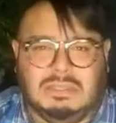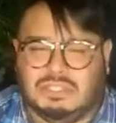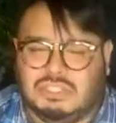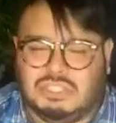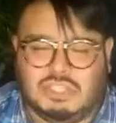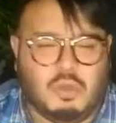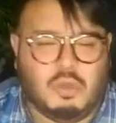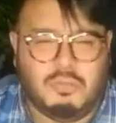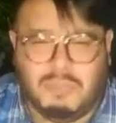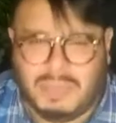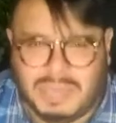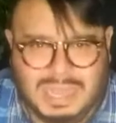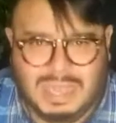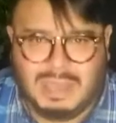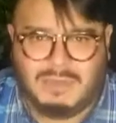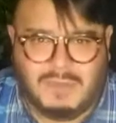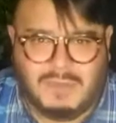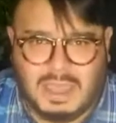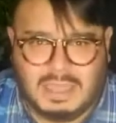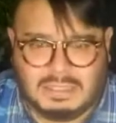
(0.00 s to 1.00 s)
so many
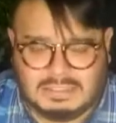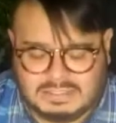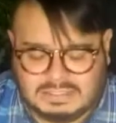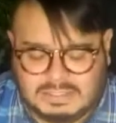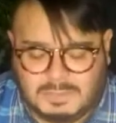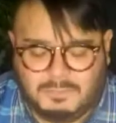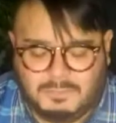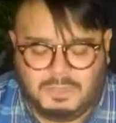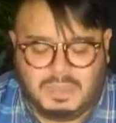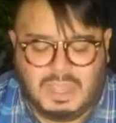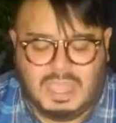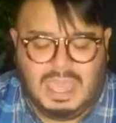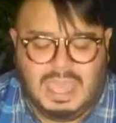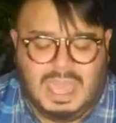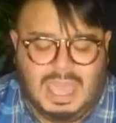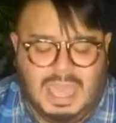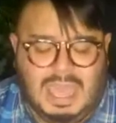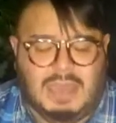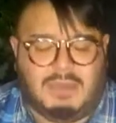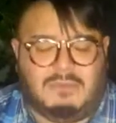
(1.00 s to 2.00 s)
of us
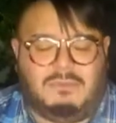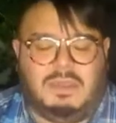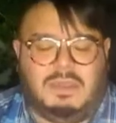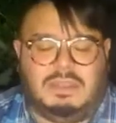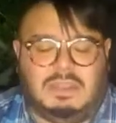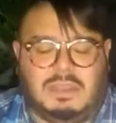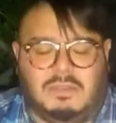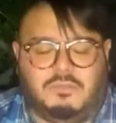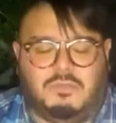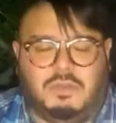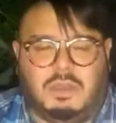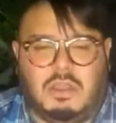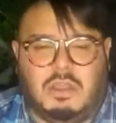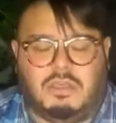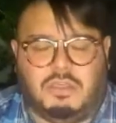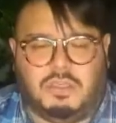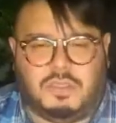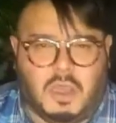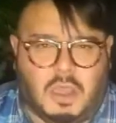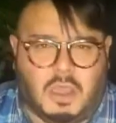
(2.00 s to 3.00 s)
have different
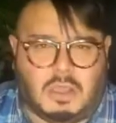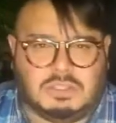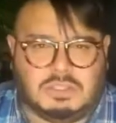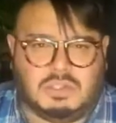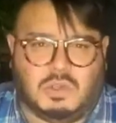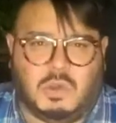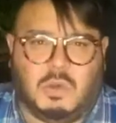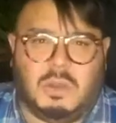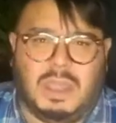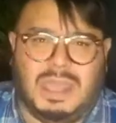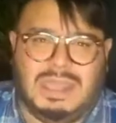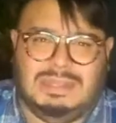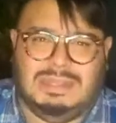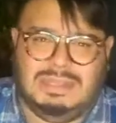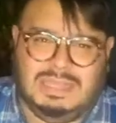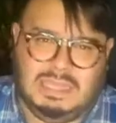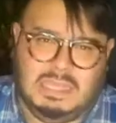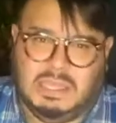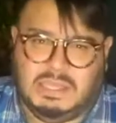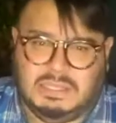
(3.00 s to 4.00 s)
thoughts or
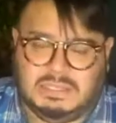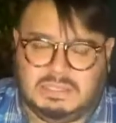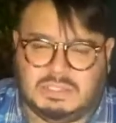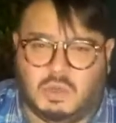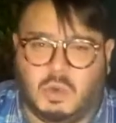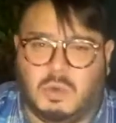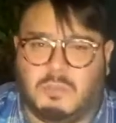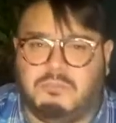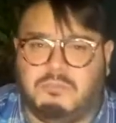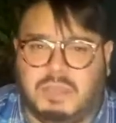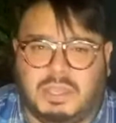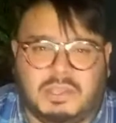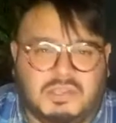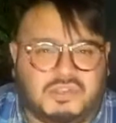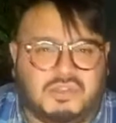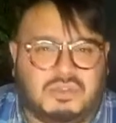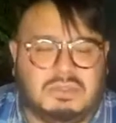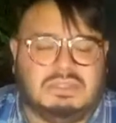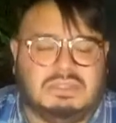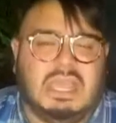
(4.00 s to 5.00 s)
ideas or
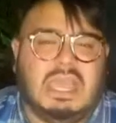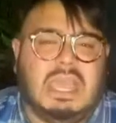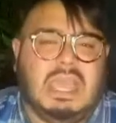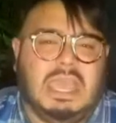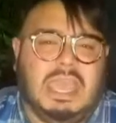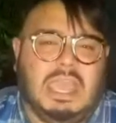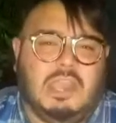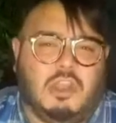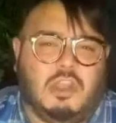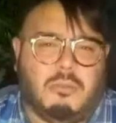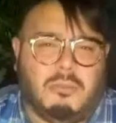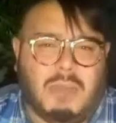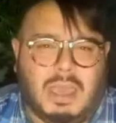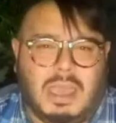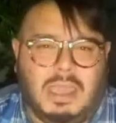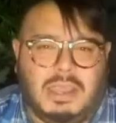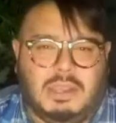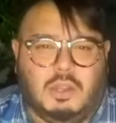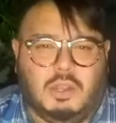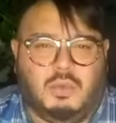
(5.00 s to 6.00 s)
pictures in our
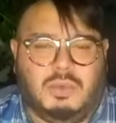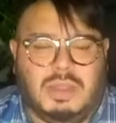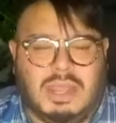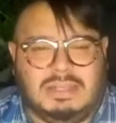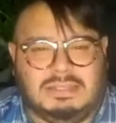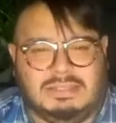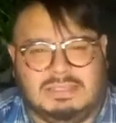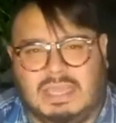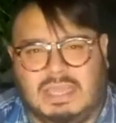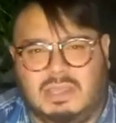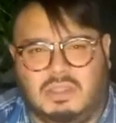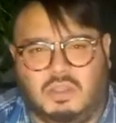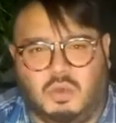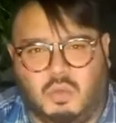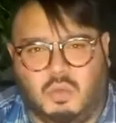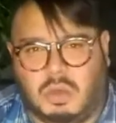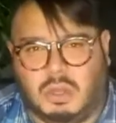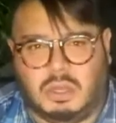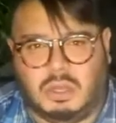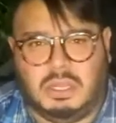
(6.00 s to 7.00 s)
mind when I say the
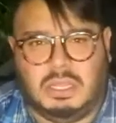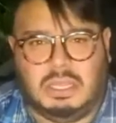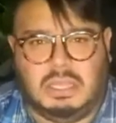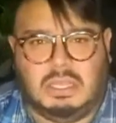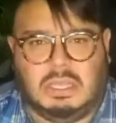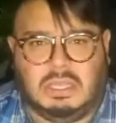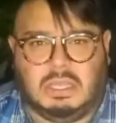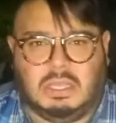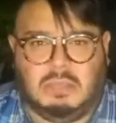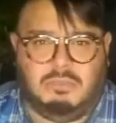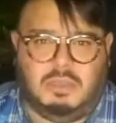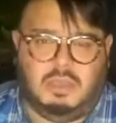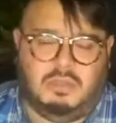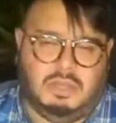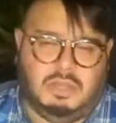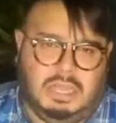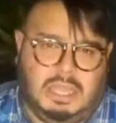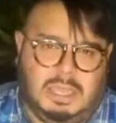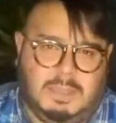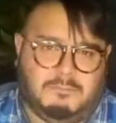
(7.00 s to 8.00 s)
word
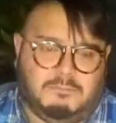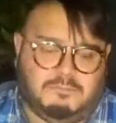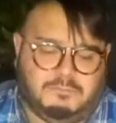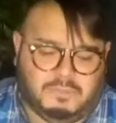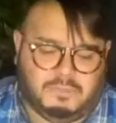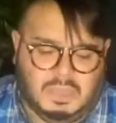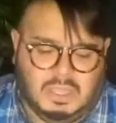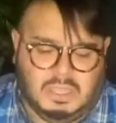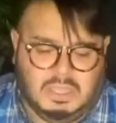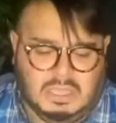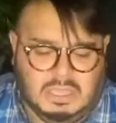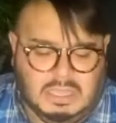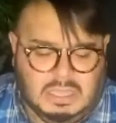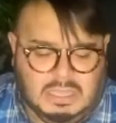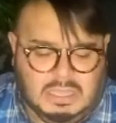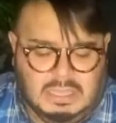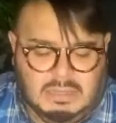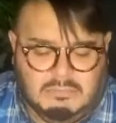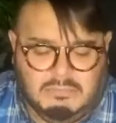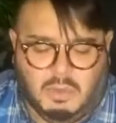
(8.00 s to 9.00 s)
community.
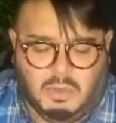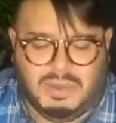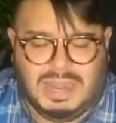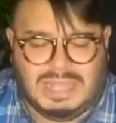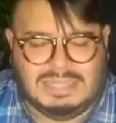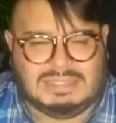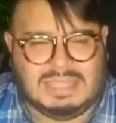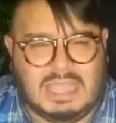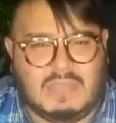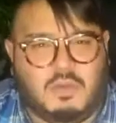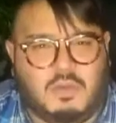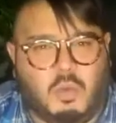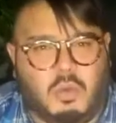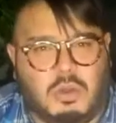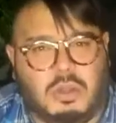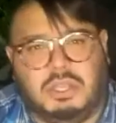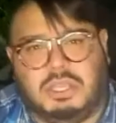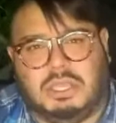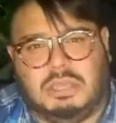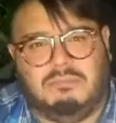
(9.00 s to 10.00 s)
But when I say the
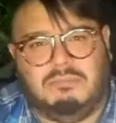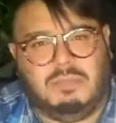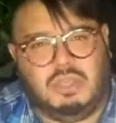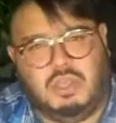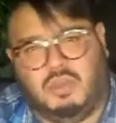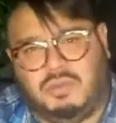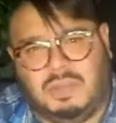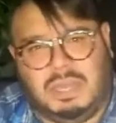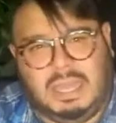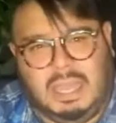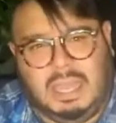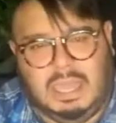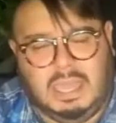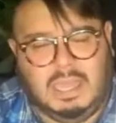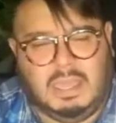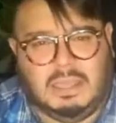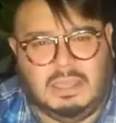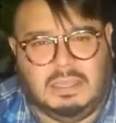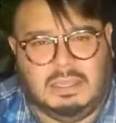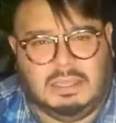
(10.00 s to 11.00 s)
word
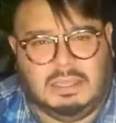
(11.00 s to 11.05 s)
community,